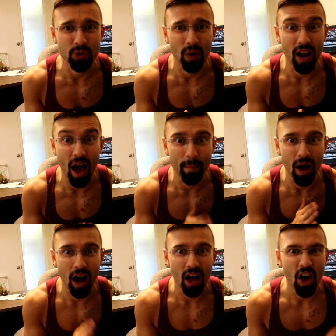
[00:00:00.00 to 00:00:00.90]
when I'm
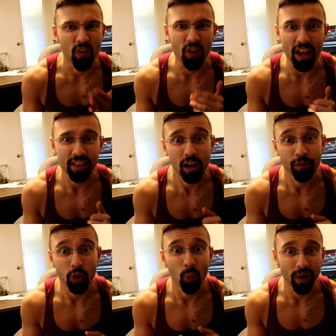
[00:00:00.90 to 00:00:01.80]
uh, right there
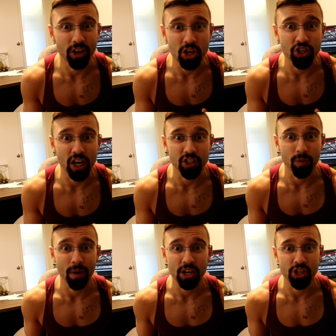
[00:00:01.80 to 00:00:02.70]
for the one-year
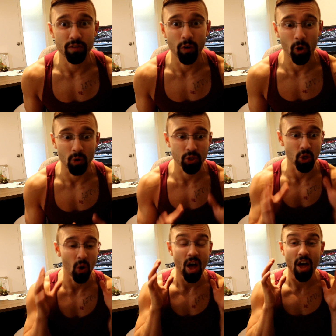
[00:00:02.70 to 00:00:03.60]
transformation photo.
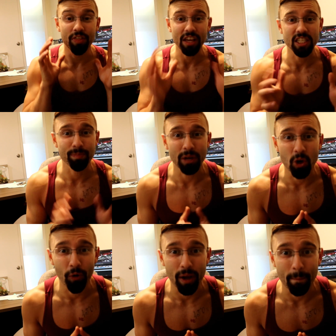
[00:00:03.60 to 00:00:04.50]
So things have been
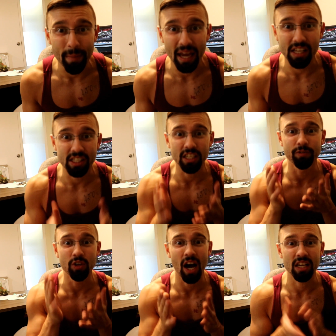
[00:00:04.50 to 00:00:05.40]
going amazing.
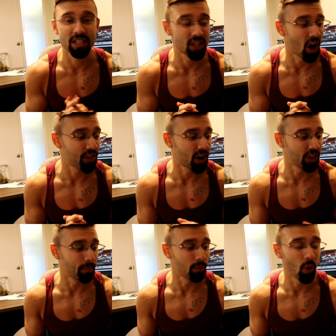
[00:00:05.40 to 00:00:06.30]
If you guys saw there
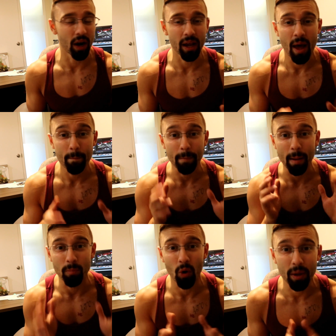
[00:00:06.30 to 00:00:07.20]
in the morning, my
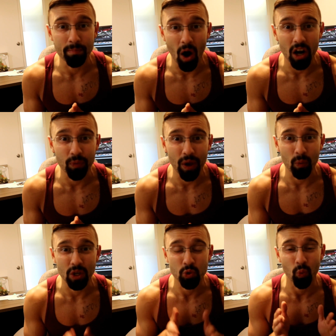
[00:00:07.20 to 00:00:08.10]
morning body weight
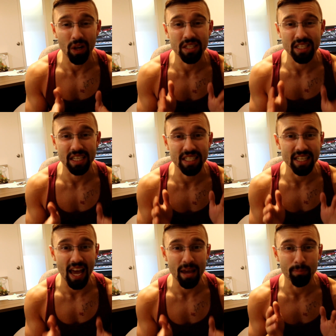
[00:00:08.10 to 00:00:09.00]
was one
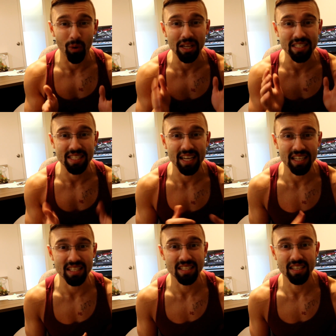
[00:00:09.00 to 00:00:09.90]
sixty-eight point
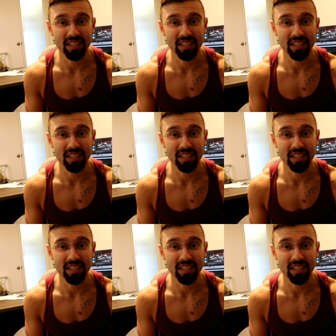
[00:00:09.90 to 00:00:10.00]
six.